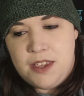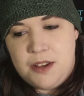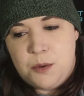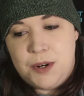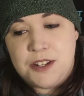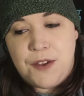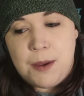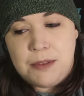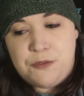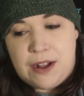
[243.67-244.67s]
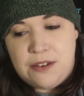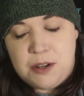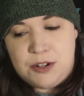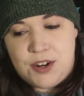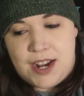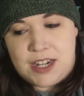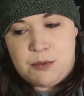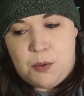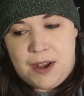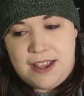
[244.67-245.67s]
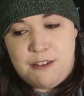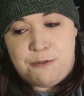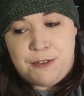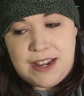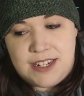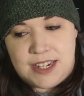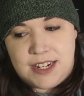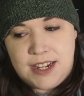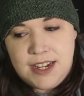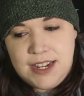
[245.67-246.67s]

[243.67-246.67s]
When his family found him and dragged him away, he fainted.